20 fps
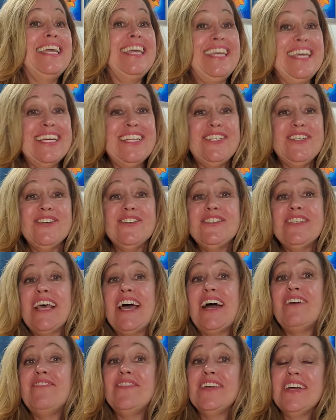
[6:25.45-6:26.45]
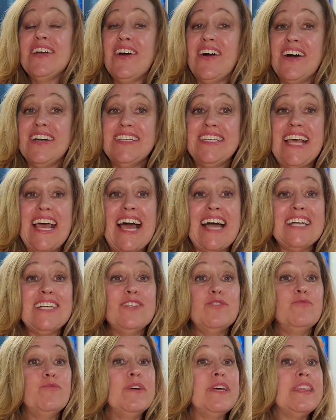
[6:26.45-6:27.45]
Get yourself in contact
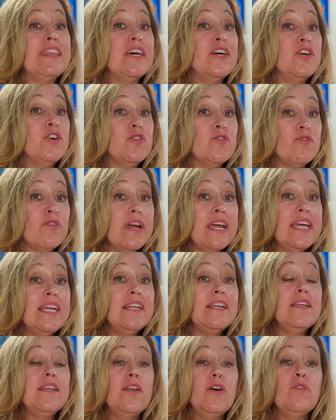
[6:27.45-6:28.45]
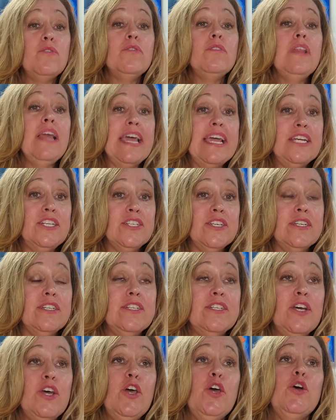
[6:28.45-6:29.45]
with a great local
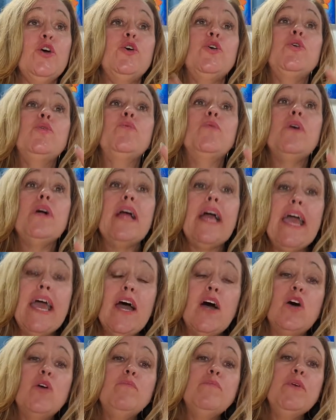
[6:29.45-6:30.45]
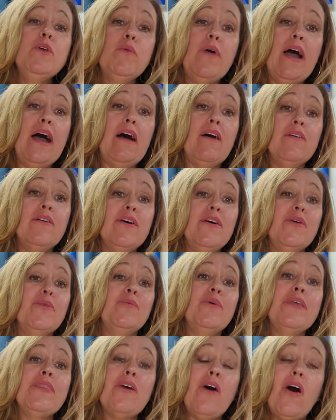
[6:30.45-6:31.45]
agent who will help you out
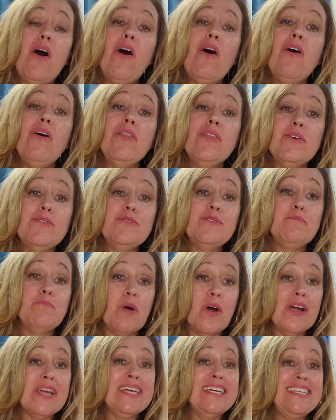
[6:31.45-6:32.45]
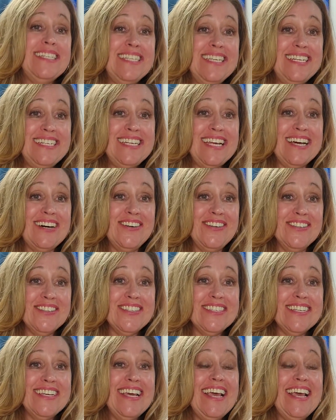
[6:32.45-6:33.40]
with all those market details.